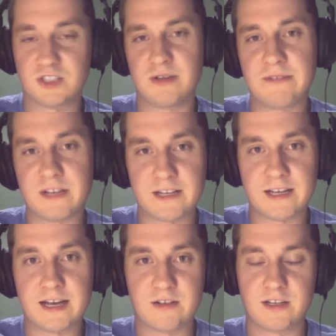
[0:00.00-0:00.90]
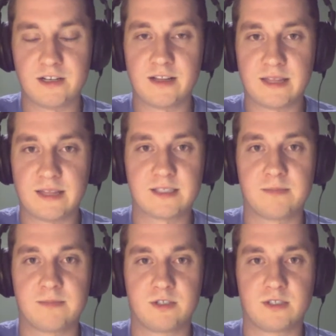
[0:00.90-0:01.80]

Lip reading: You haven't encountered anything similar to